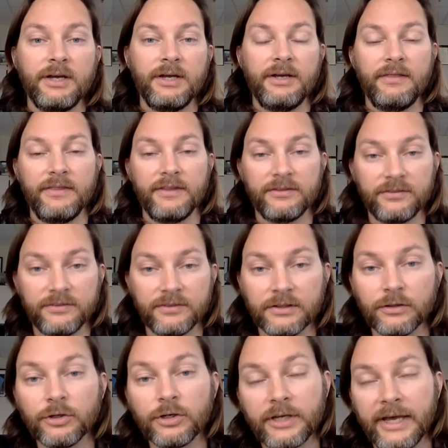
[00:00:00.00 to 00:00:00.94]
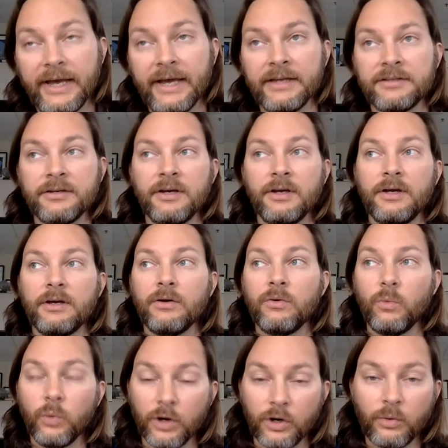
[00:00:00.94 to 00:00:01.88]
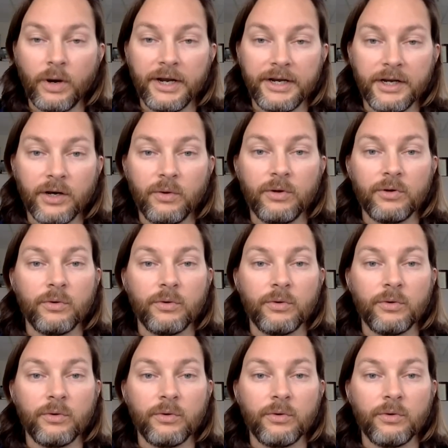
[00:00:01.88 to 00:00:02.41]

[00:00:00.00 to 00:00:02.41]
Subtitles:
and this is a look at what do I know